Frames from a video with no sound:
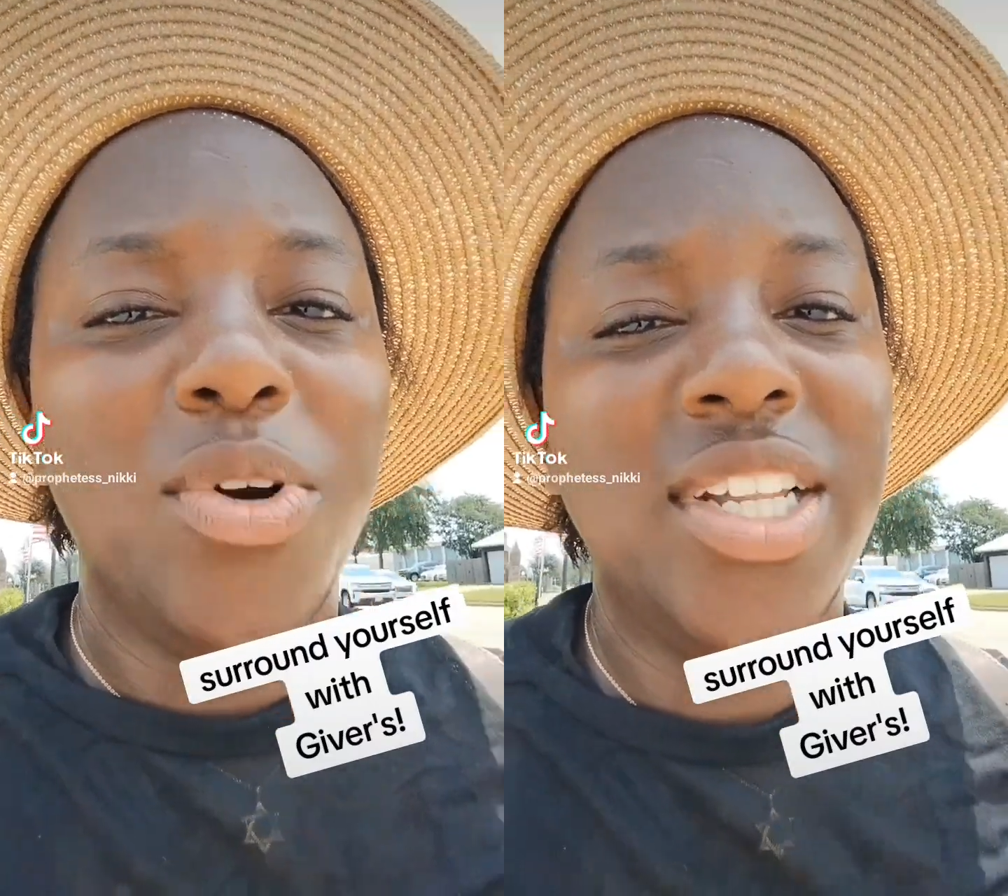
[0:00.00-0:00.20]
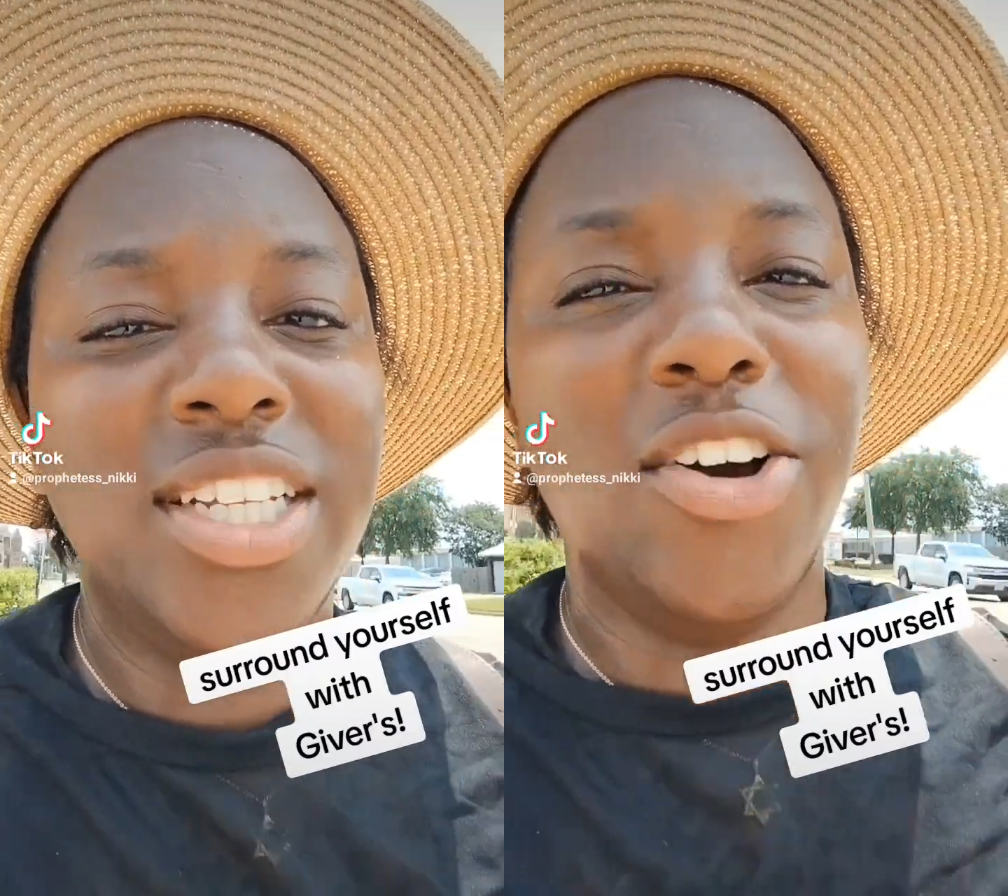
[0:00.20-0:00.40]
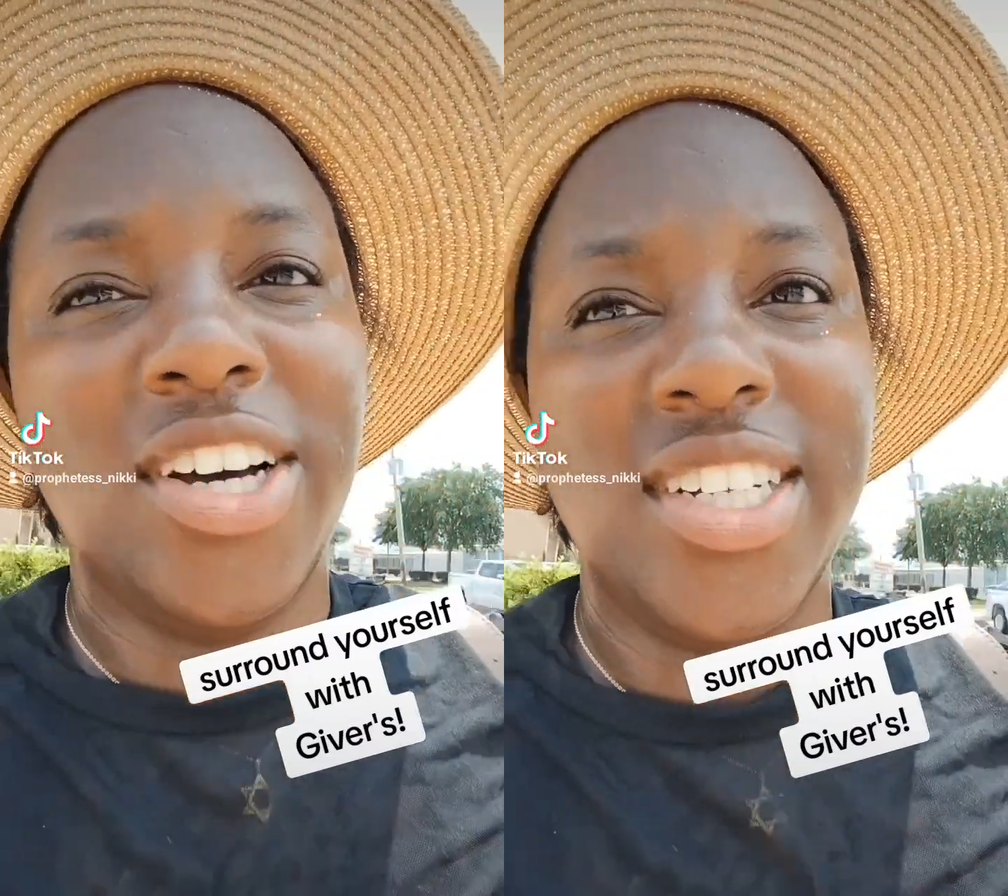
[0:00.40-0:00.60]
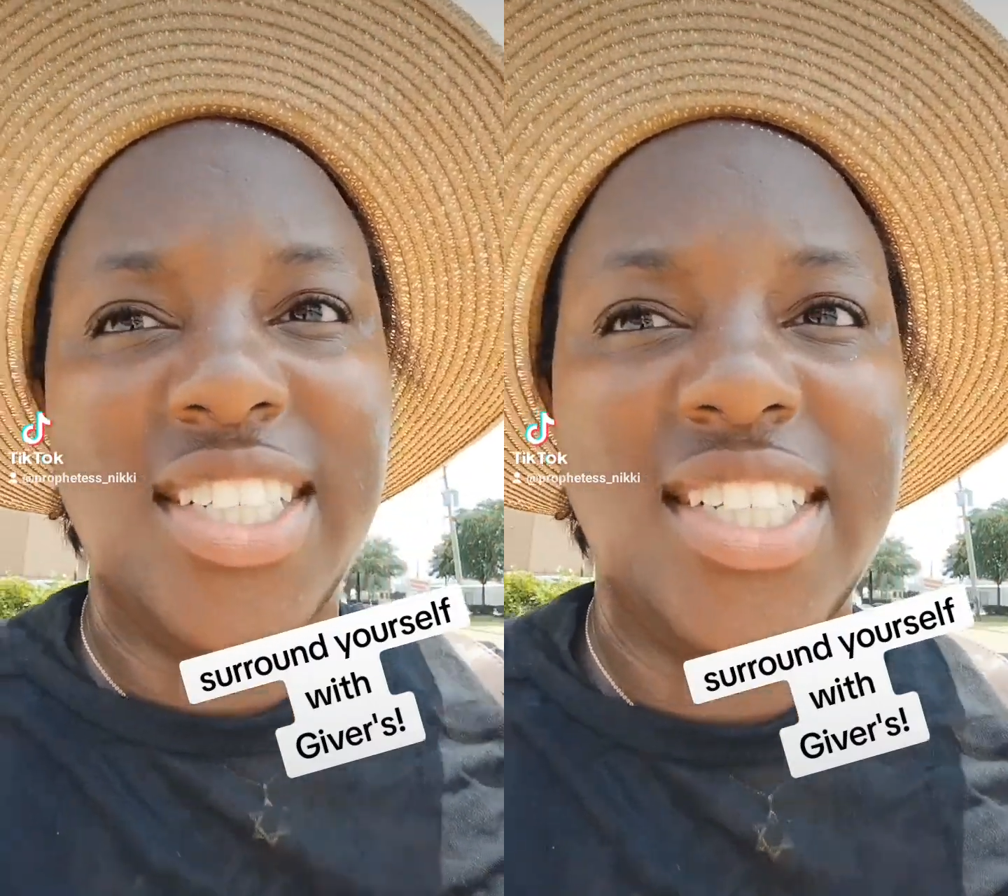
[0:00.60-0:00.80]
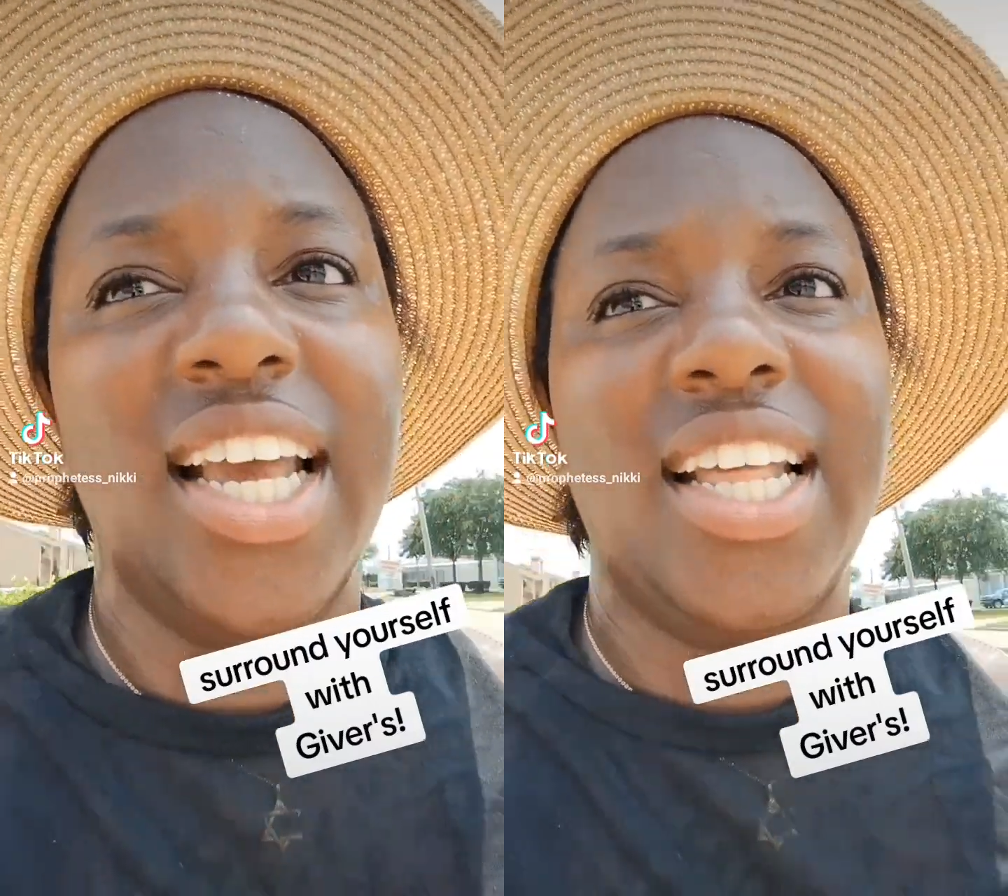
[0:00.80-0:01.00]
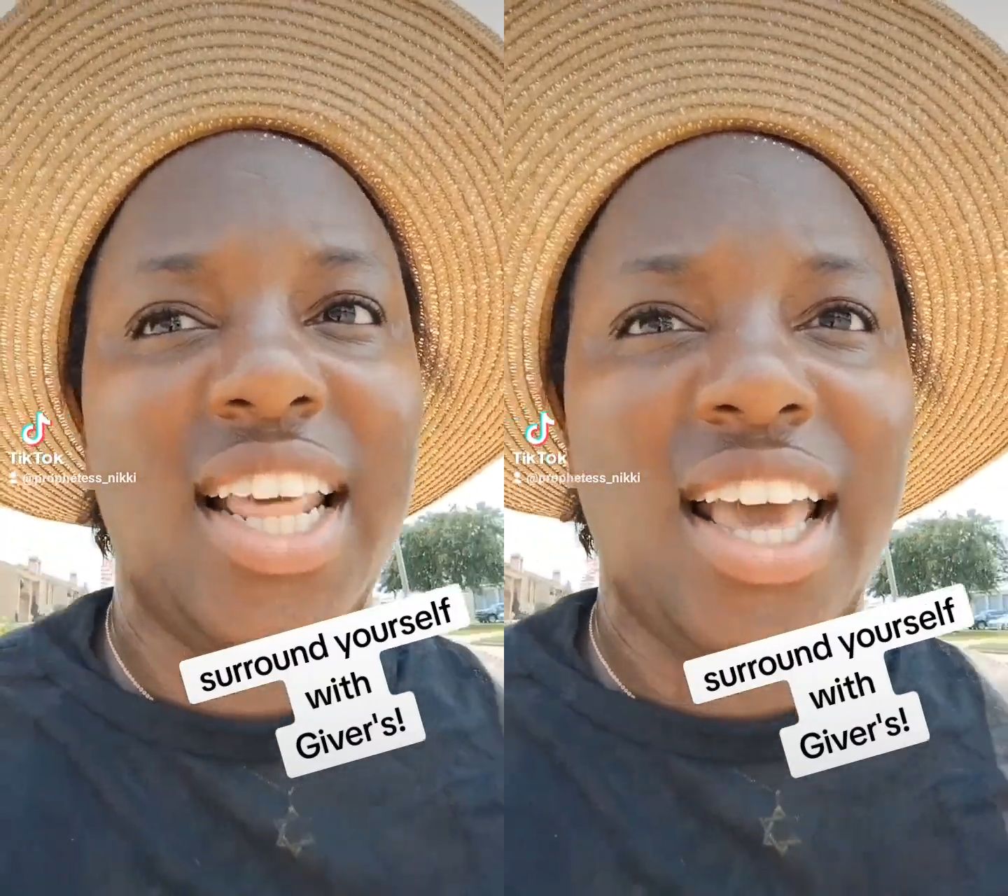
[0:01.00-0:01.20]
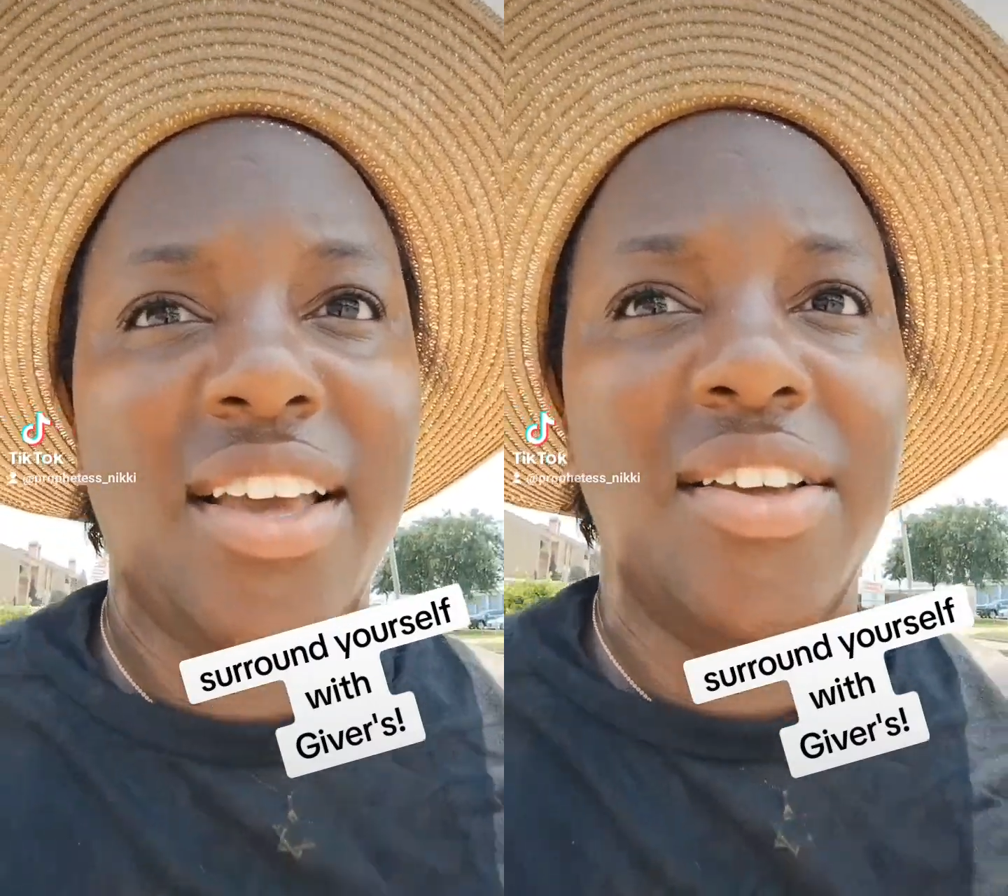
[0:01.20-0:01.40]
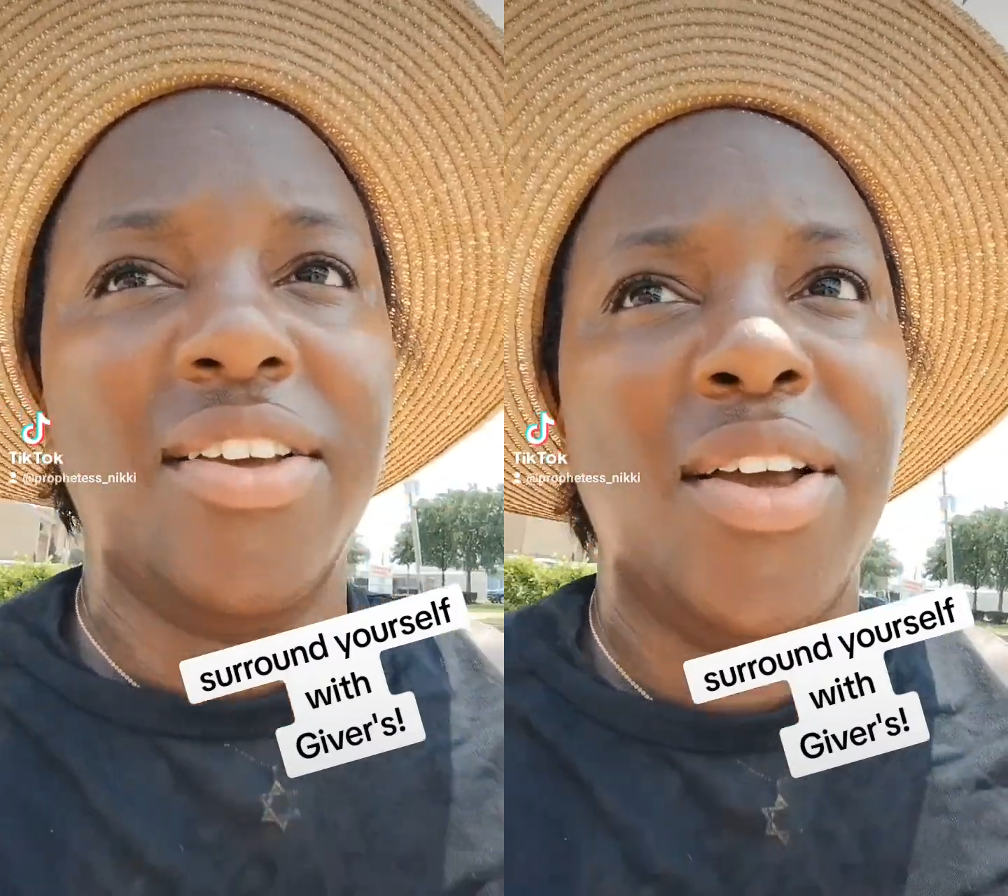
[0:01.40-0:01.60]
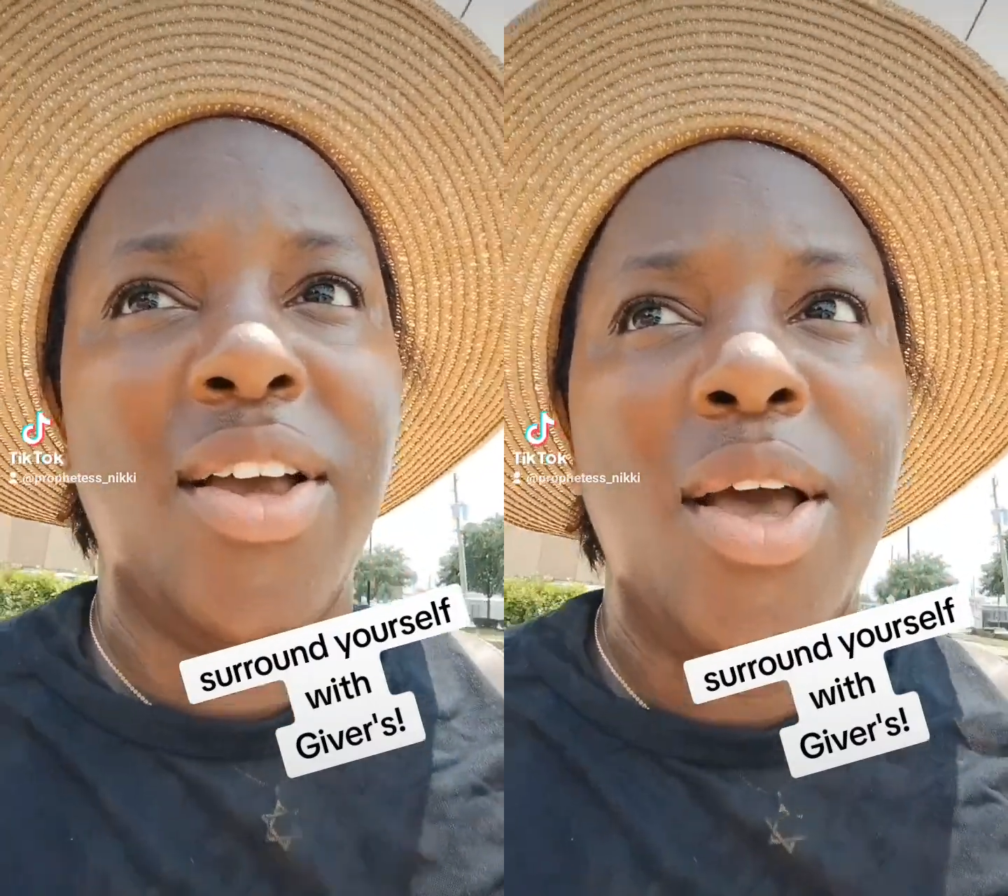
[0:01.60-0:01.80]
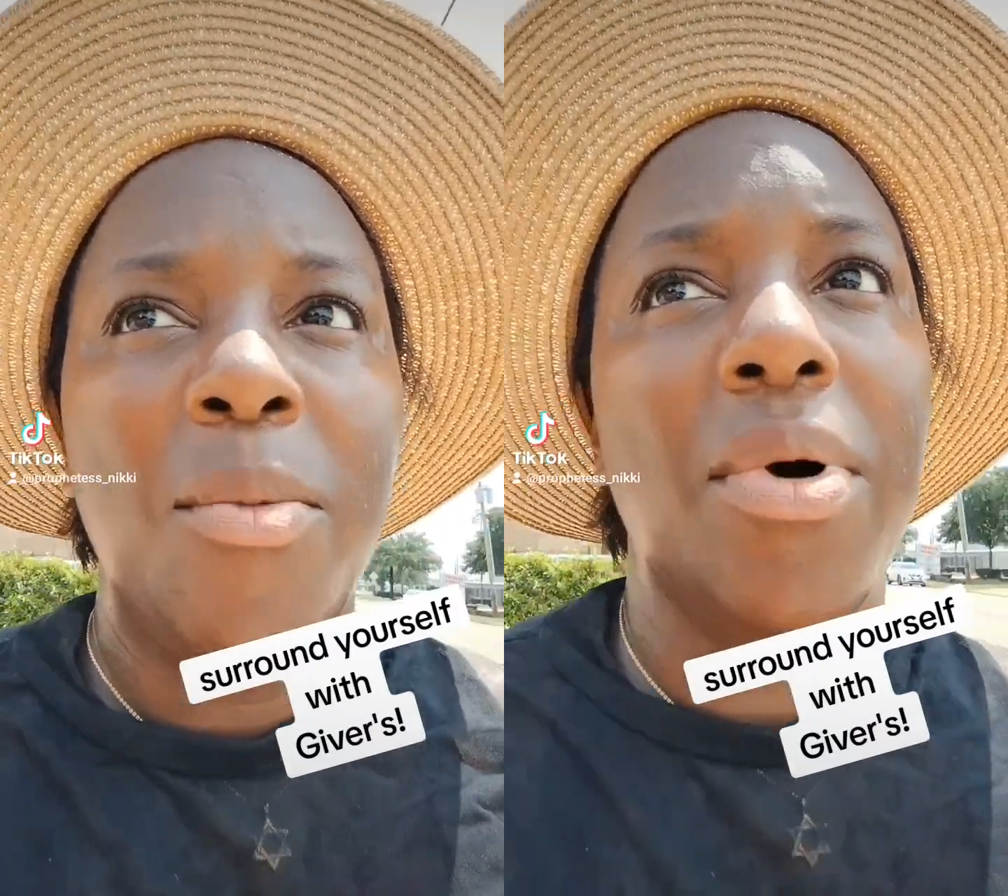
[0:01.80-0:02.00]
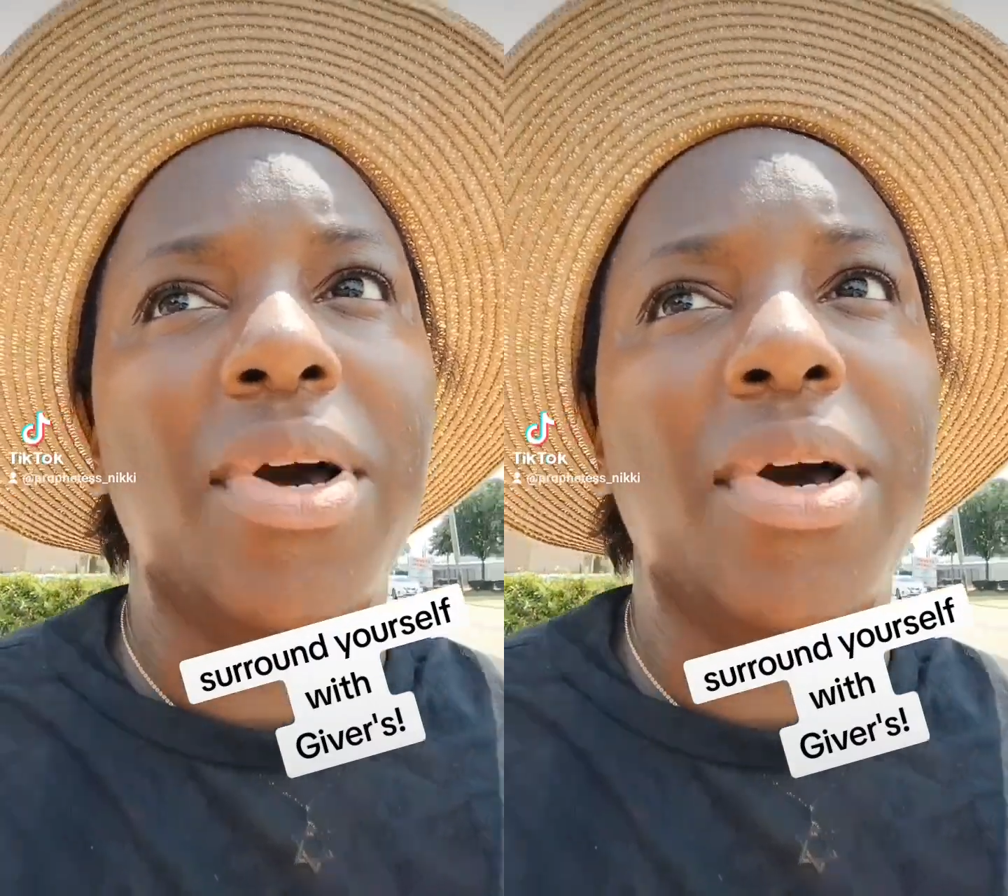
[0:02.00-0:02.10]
they never give anything to you.